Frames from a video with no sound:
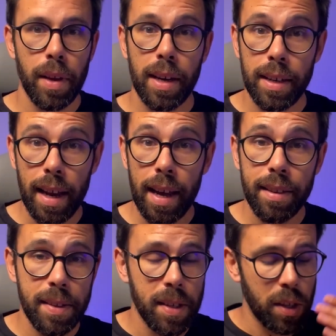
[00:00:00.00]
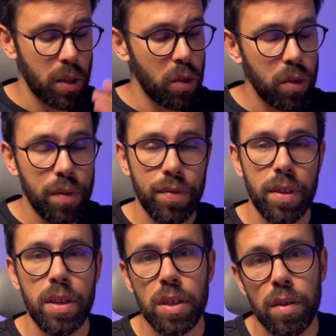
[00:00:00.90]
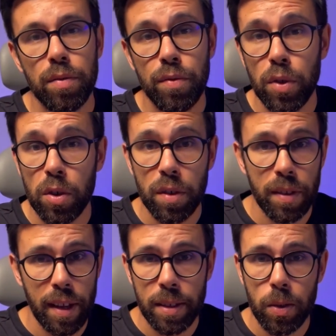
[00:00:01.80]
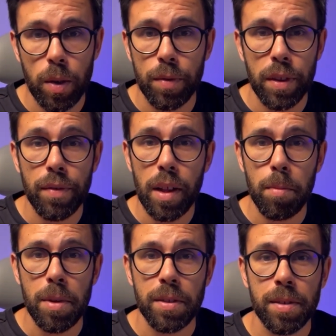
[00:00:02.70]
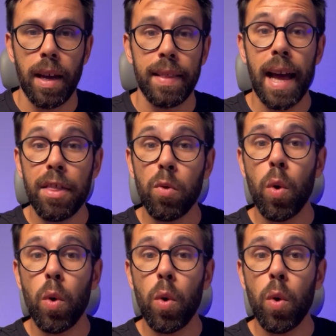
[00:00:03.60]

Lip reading: And that is a good definition for test-driven development. Another